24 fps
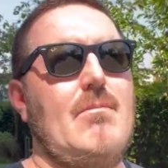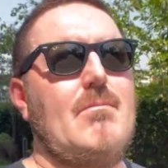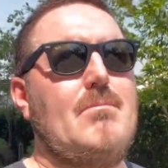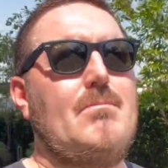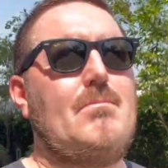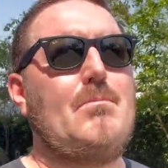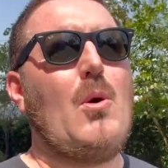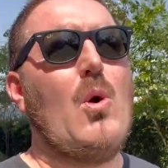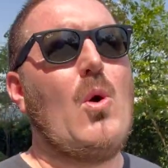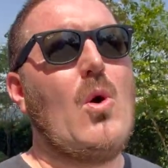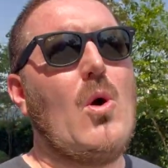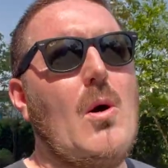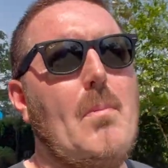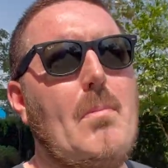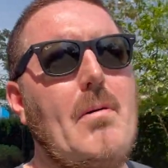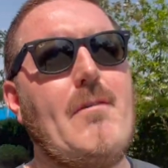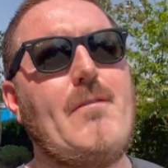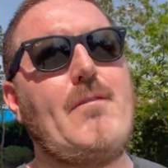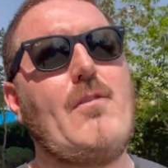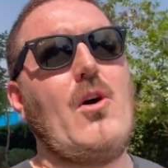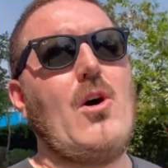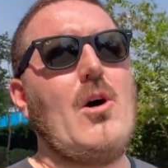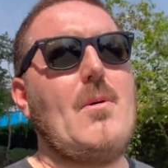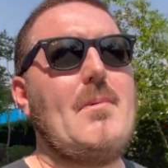poor
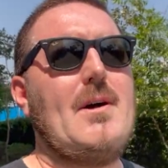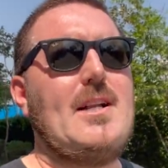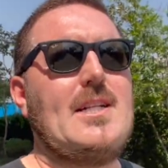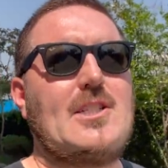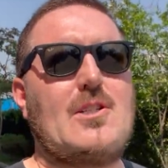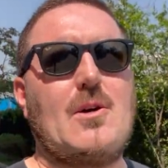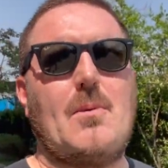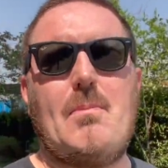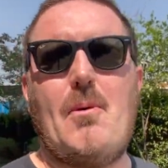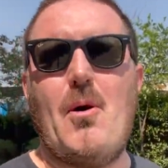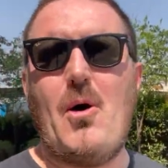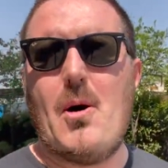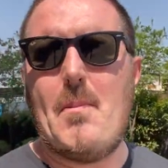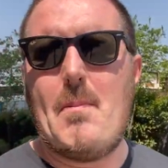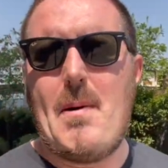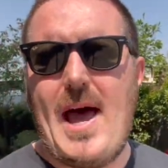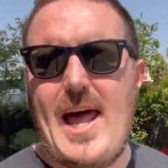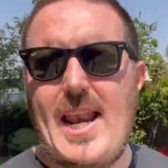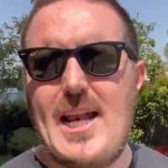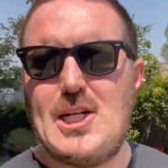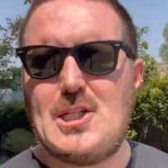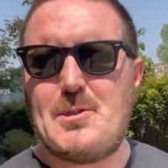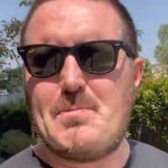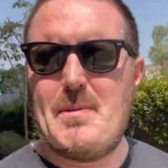performance or poor
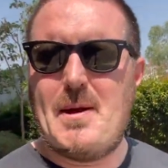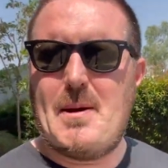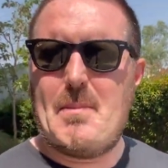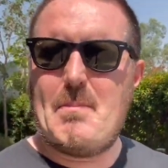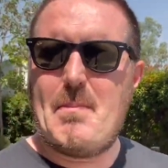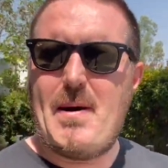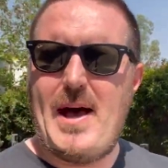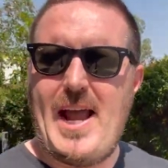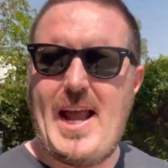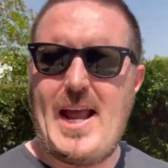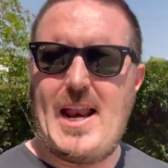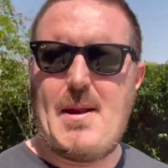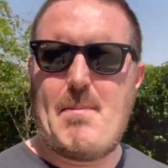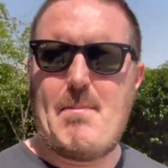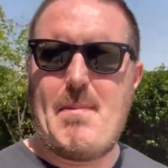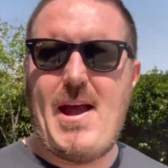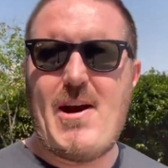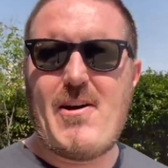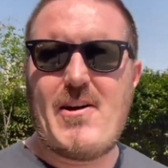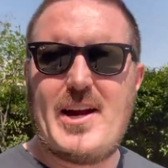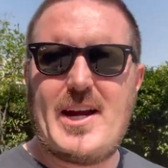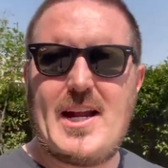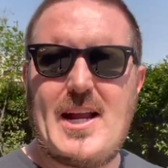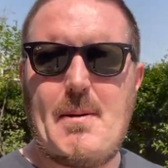management by an
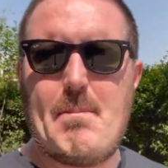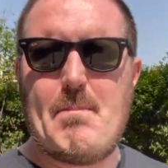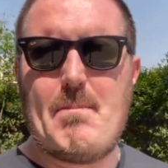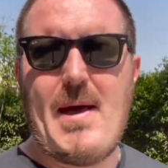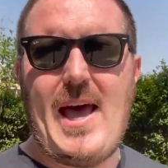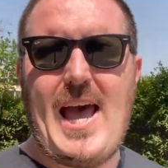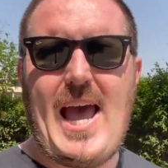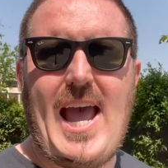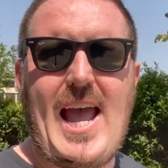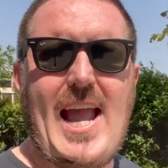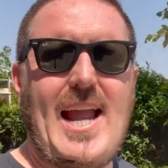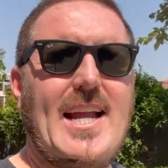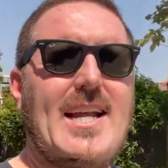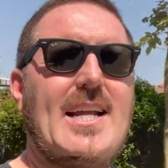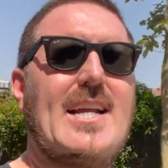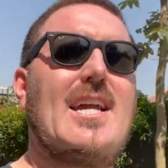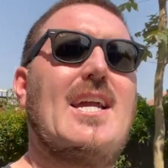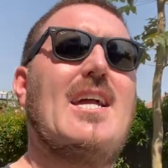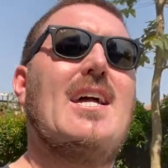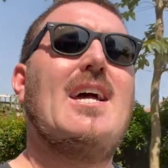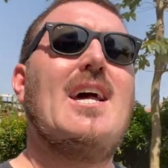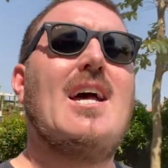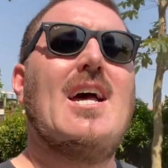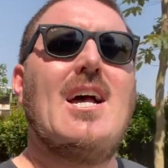American bank
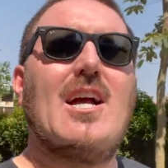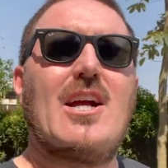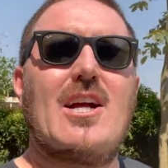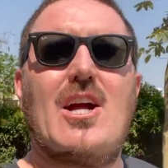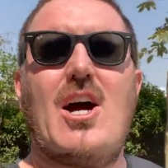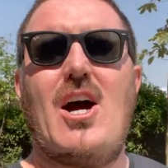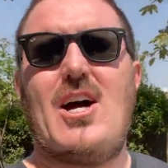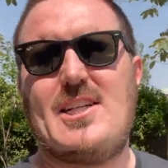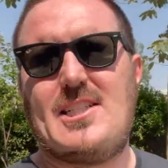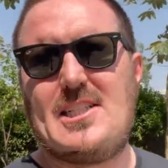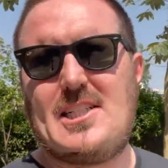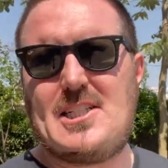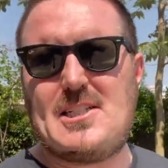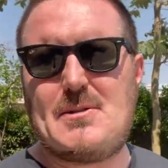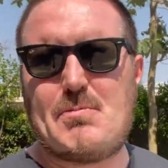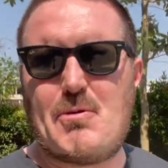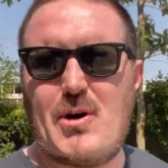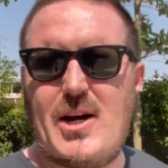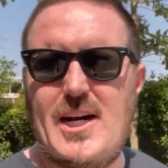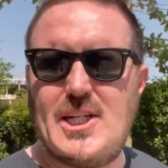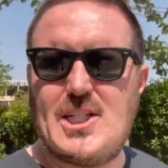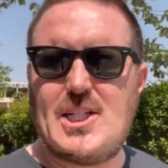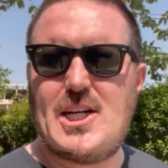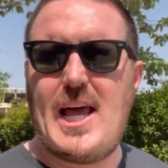costs
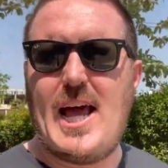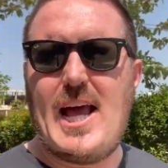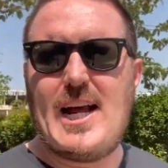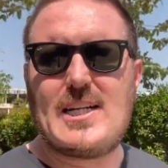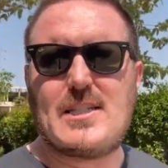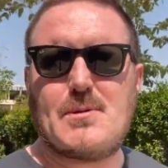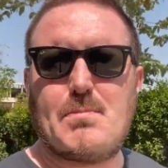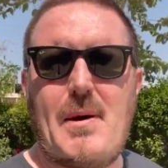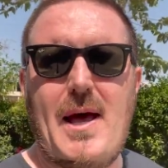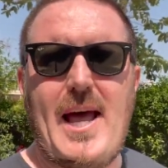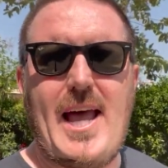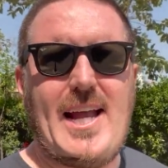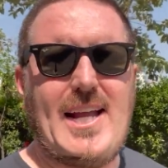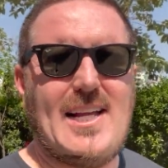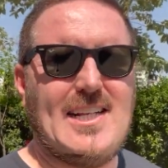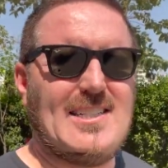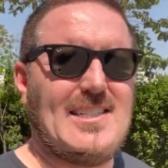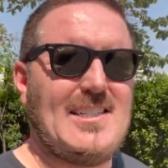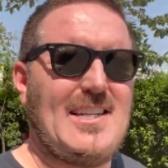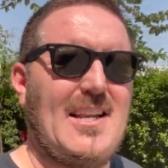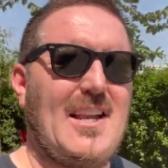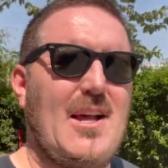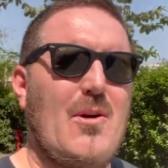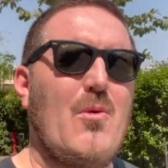British
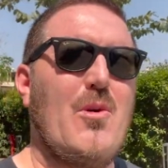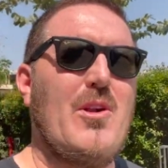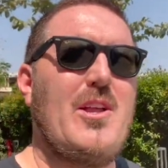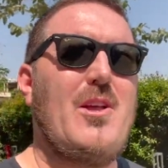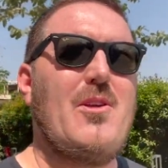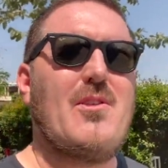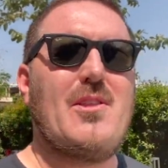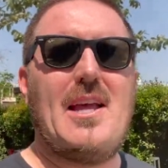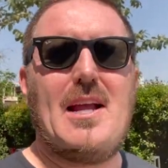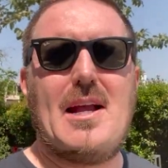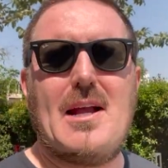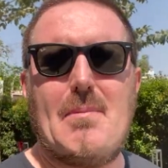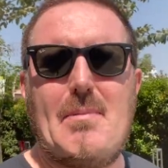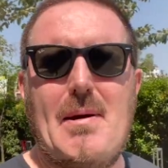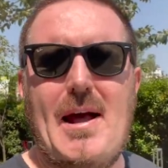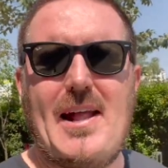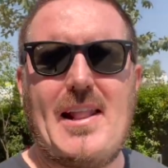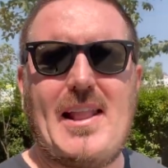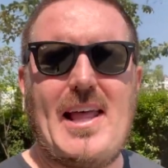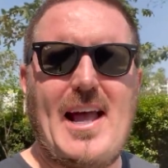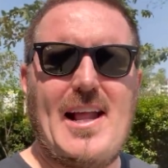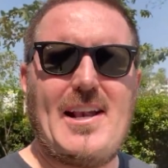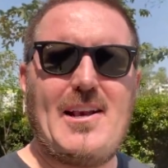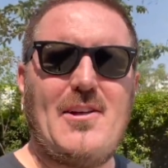taxpayers. You know, what do you think about
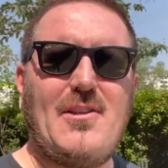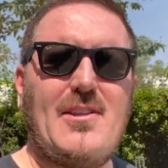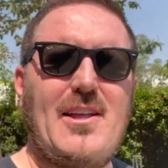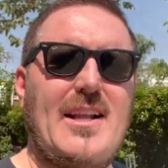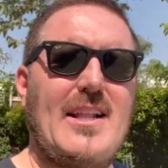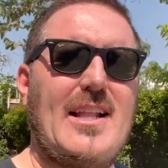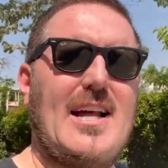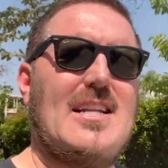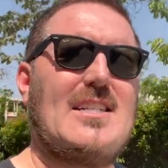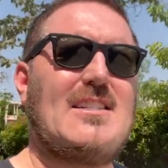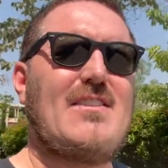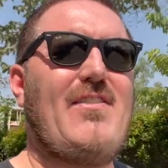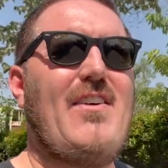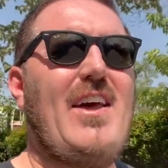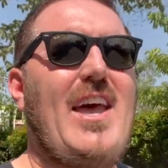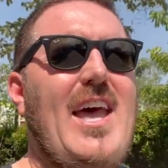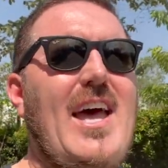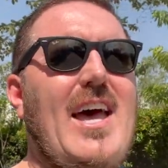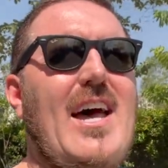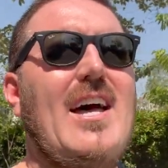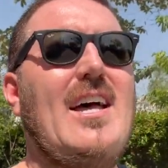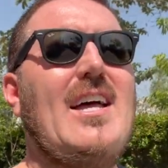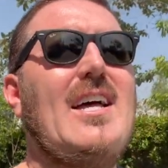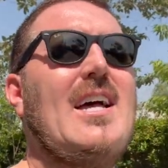that? Do you think that's
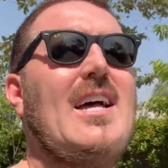fair?